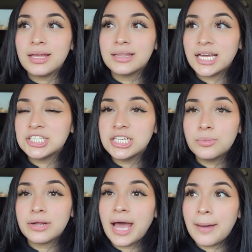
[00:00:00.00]
that shit
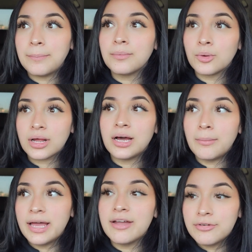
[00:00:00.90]
would
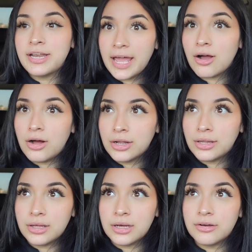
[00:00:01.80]
come every day
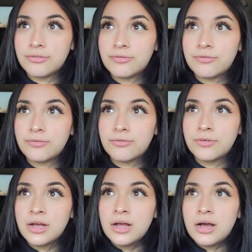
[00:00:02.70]
on the
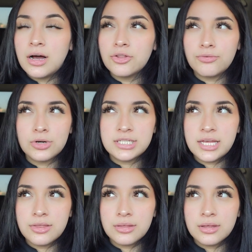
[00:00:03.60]

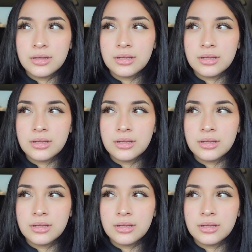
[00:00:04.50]
14th.